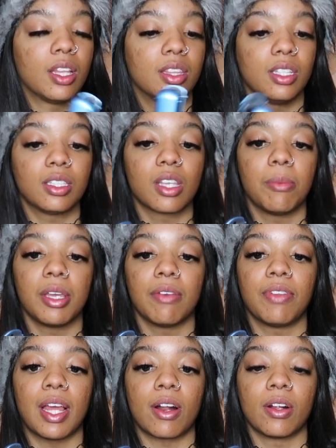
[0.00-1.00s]
This could be a
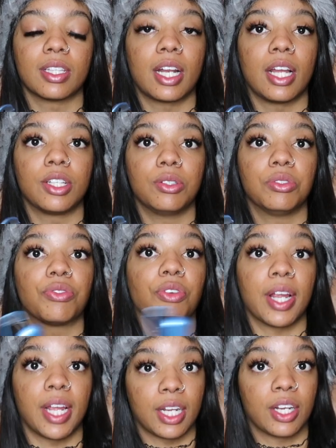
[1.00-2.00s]
flat iron that I use
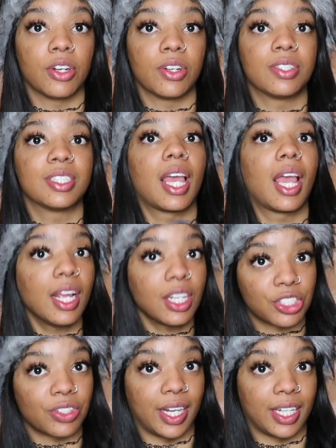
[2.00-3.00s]
for hand curls and
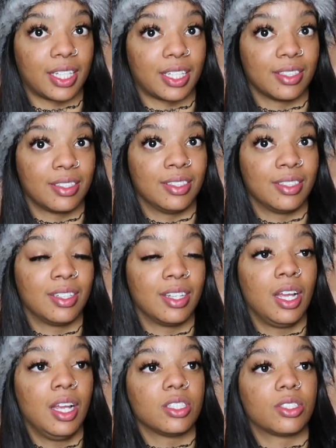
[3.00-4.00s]
straightening.
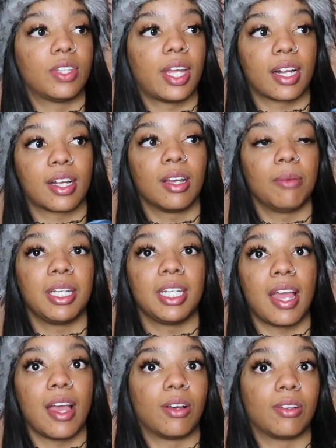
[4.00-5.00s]
So that'll cut me
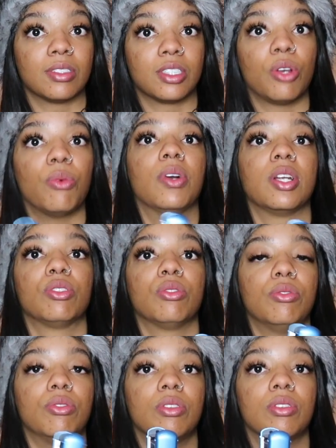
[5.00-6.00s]
down to one
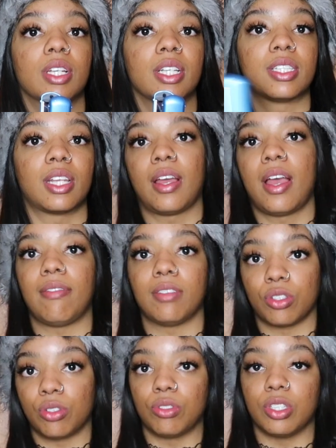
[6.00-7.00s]
tool instead of
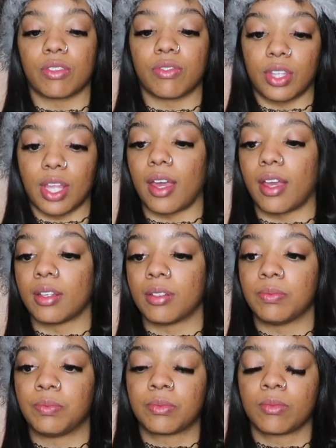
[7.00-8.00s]
having 2 just for that.
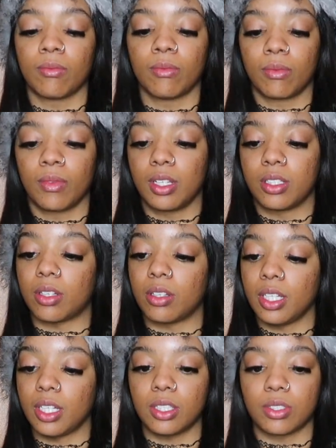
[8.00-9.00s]
So
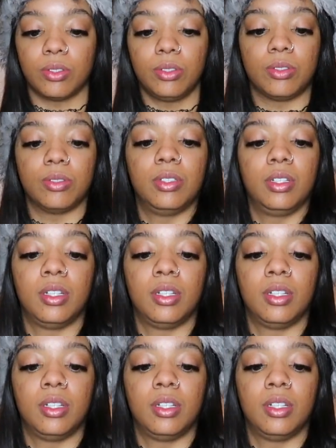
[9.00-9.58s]
yeah, that's cool.